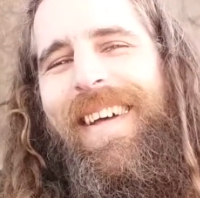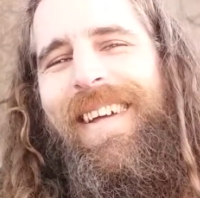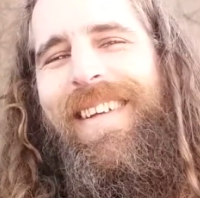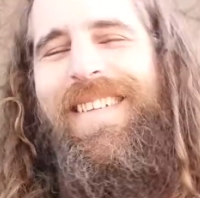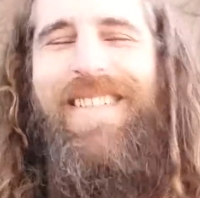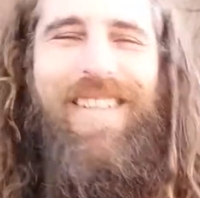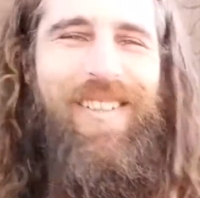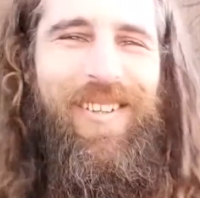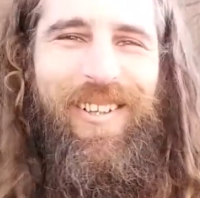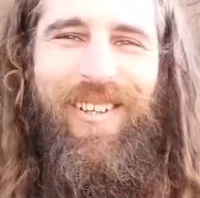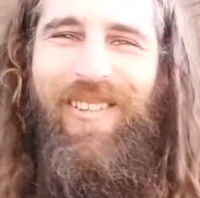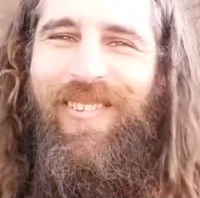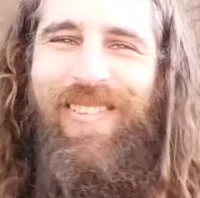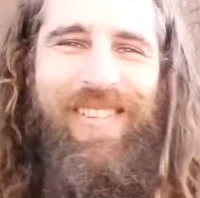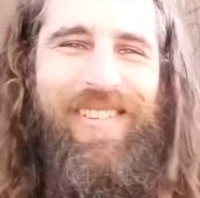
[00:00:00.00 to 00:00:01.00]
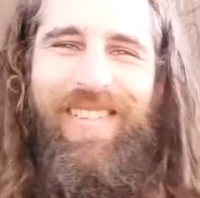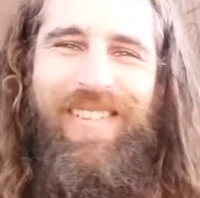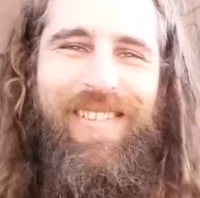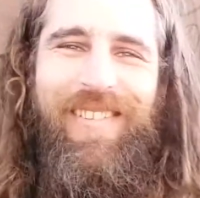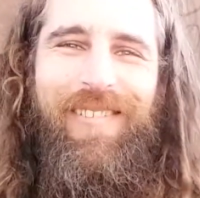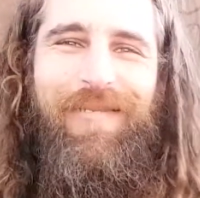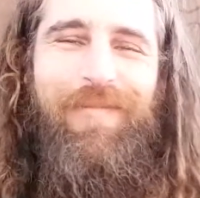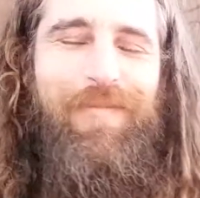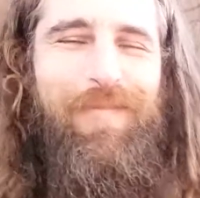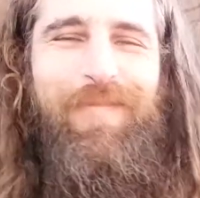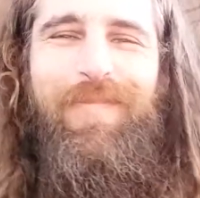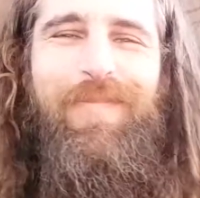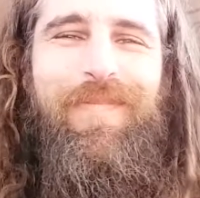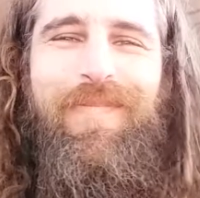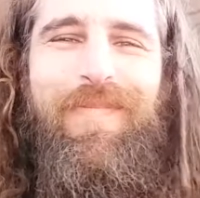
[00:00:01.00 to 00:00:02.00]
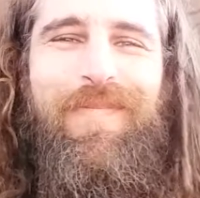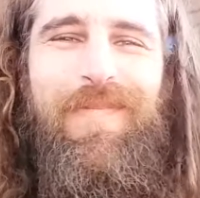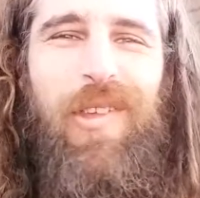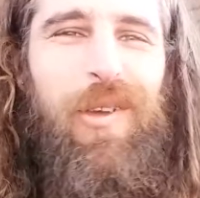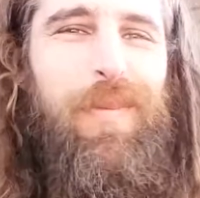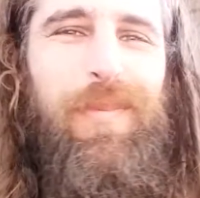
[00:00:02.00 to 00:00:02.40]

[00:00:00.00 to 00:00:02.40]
Still, though, good,